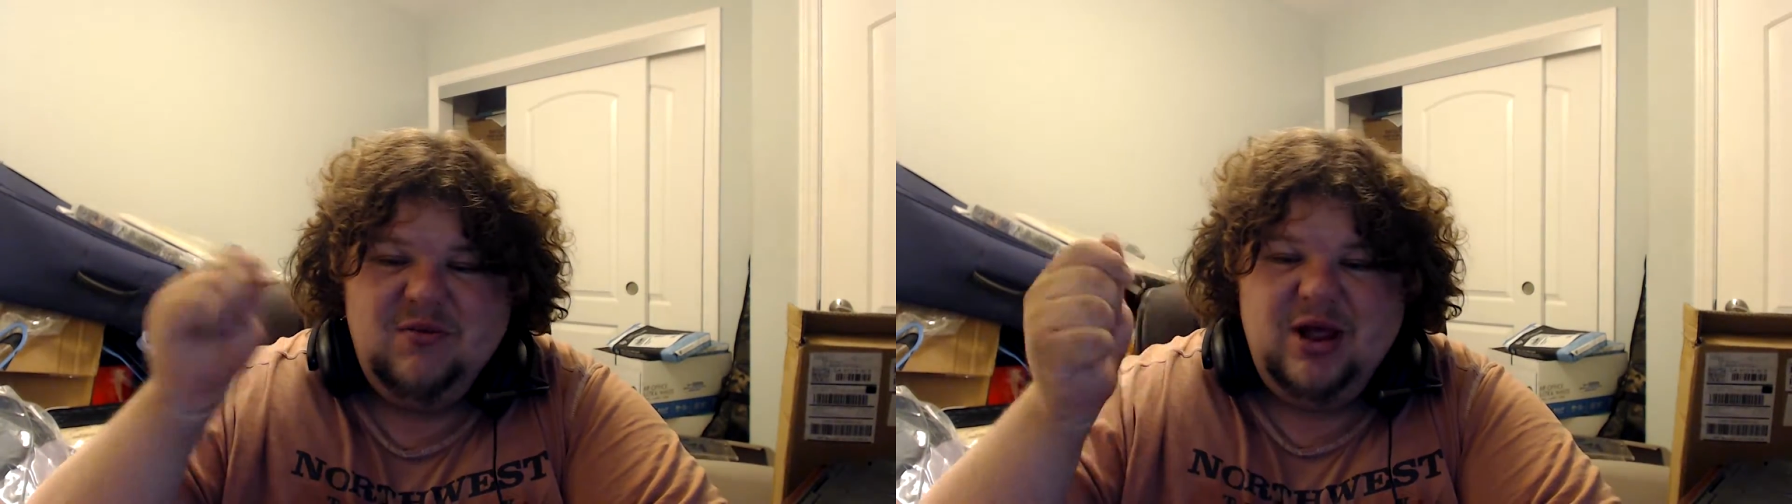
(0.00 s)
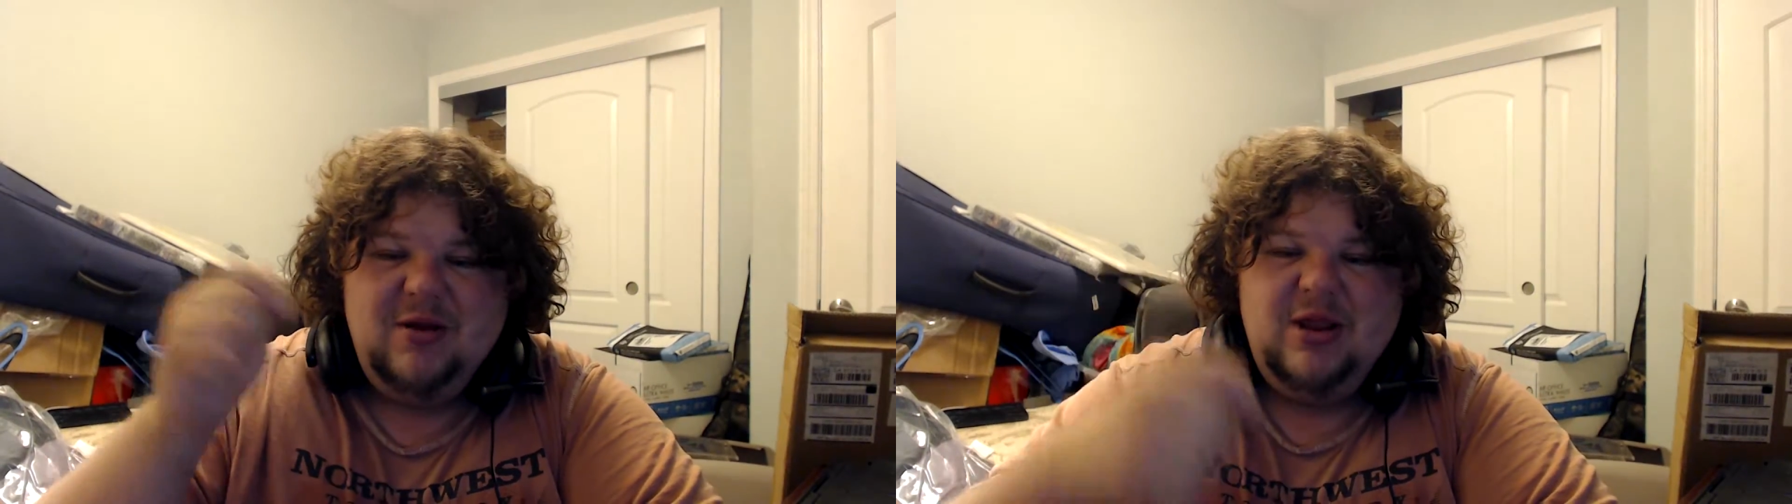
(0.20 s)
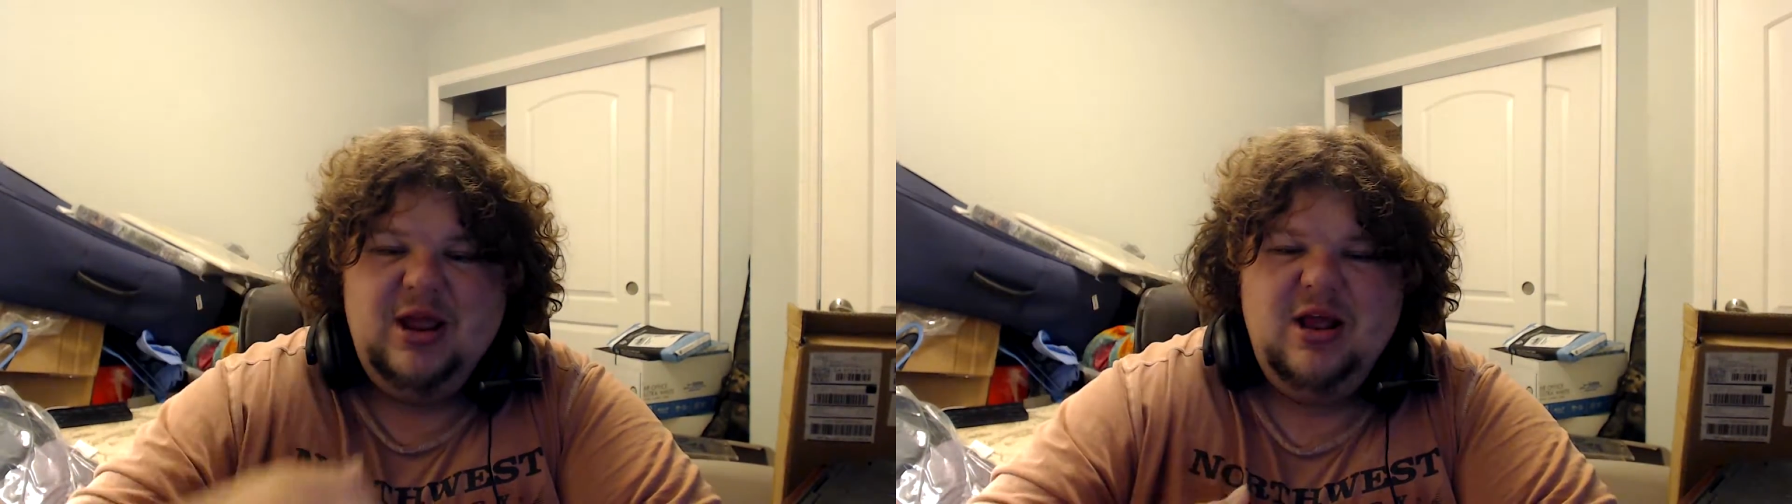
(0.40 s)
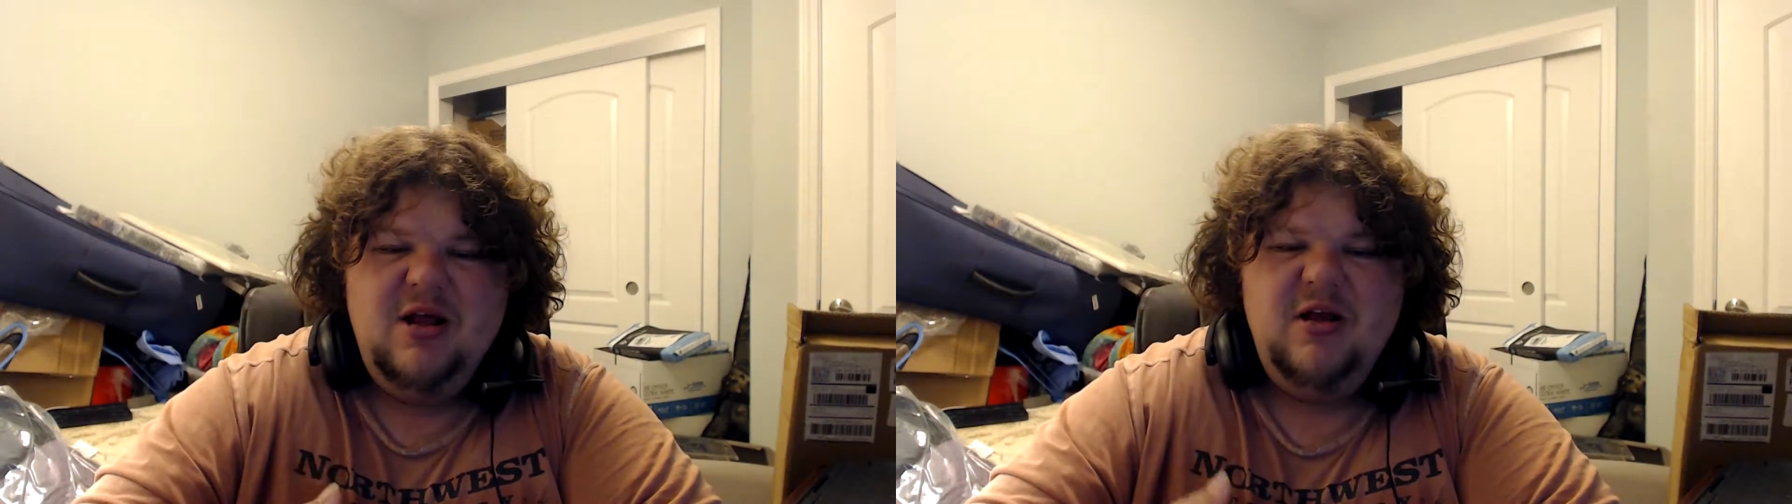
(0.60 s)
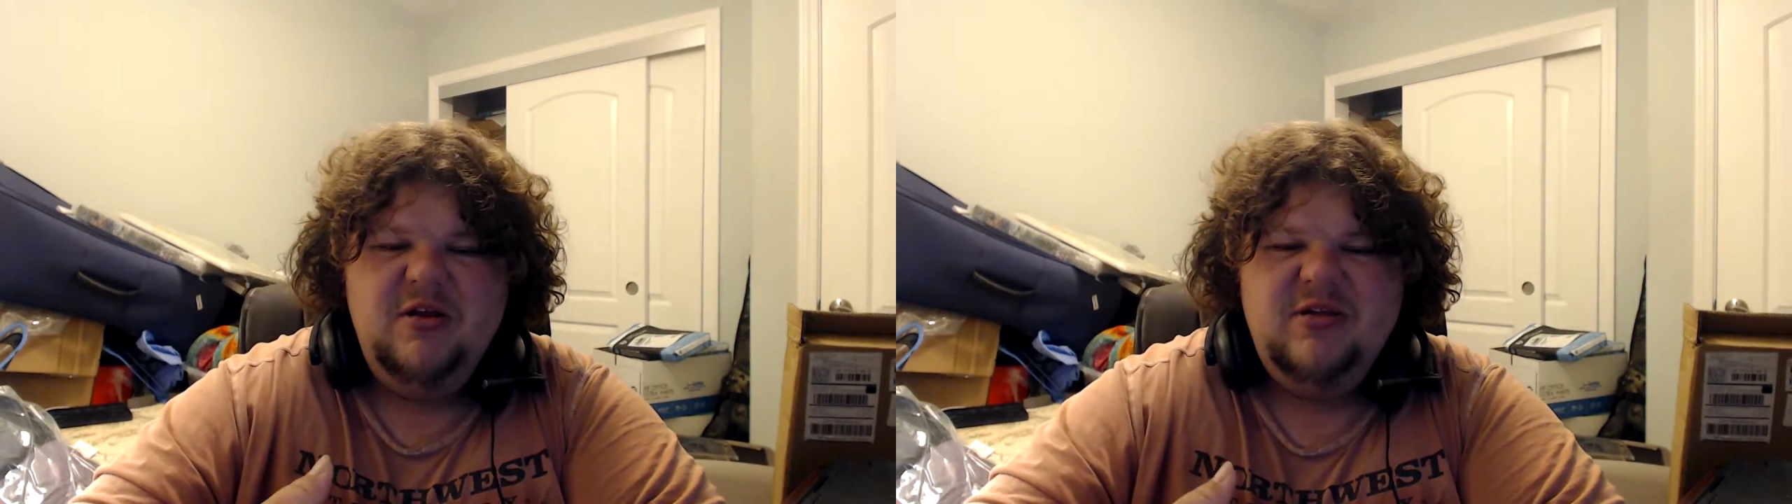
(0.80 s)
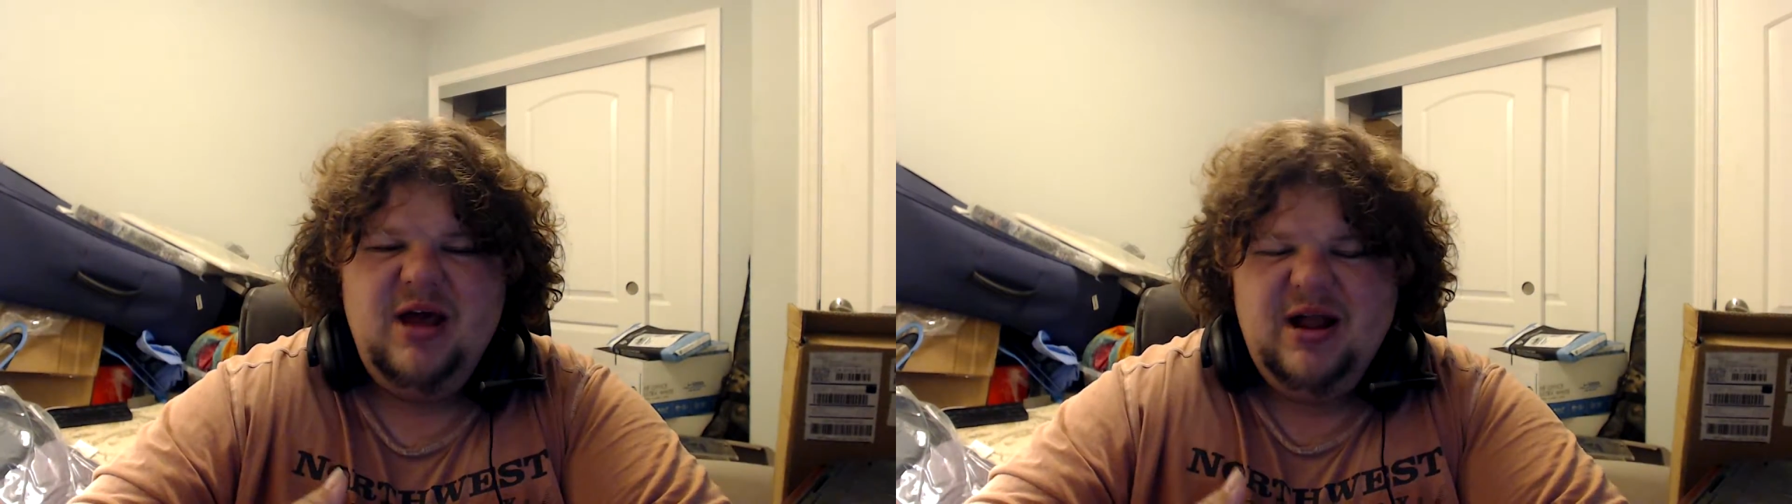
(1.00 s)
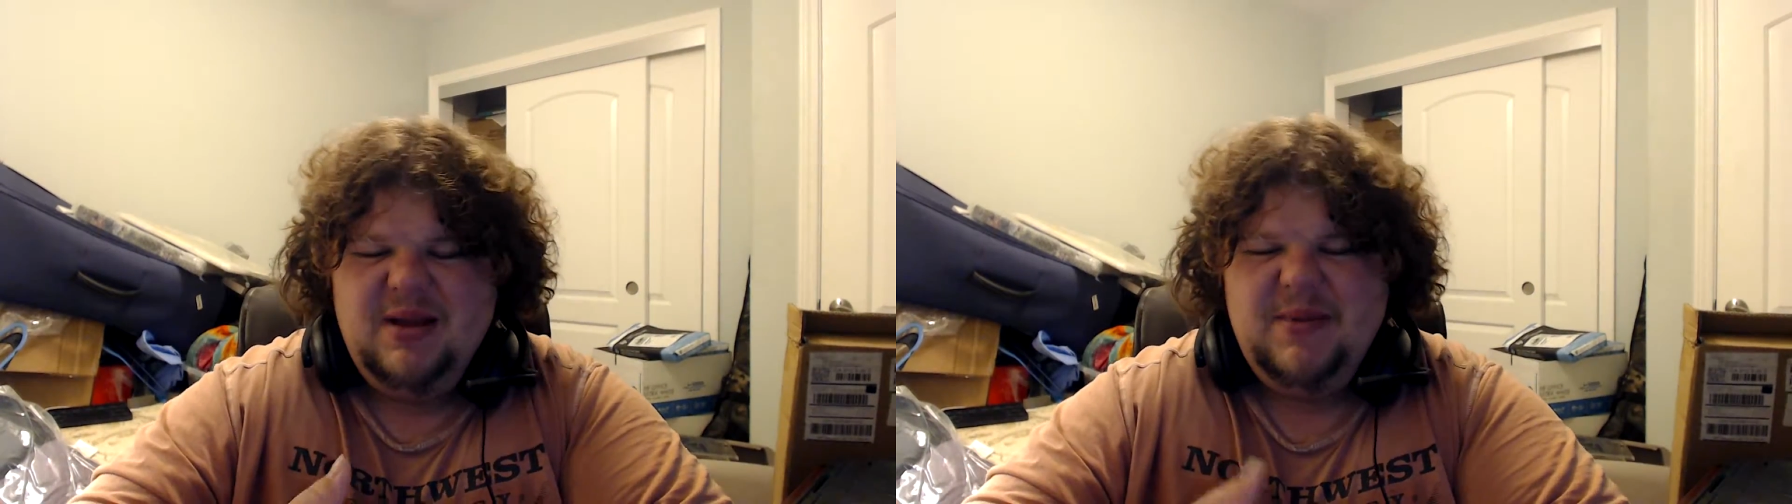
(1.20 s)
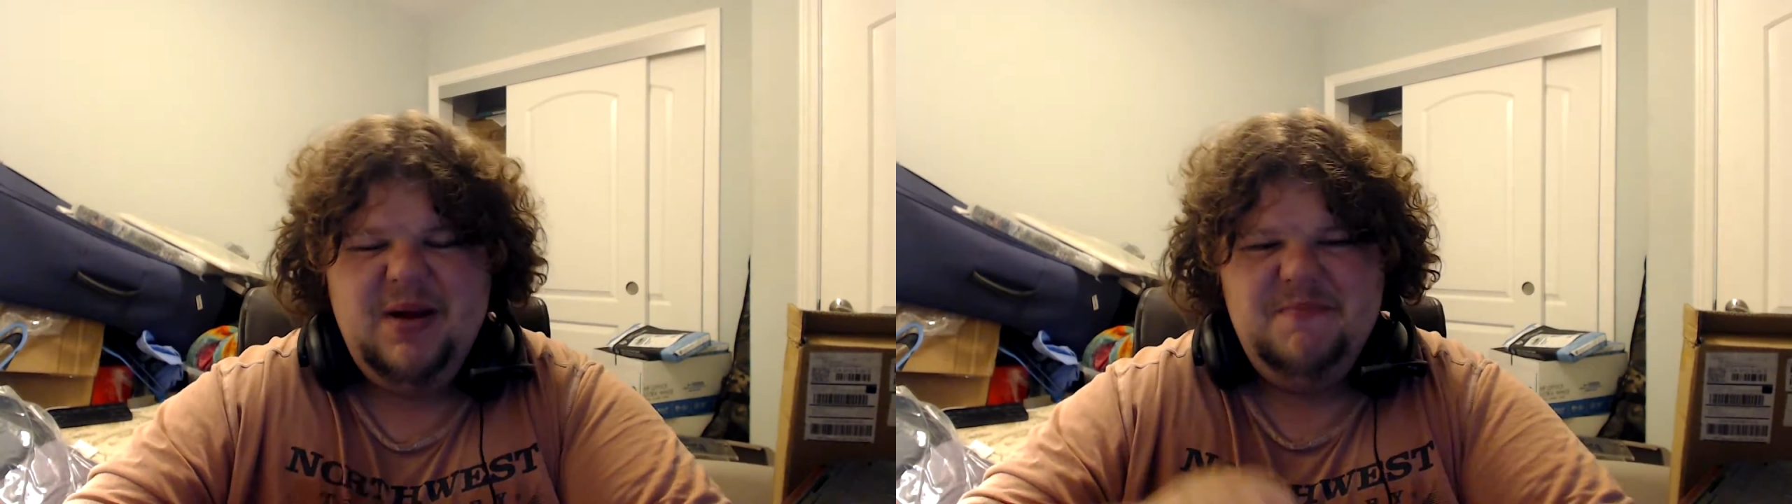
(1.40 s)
rally around you're talking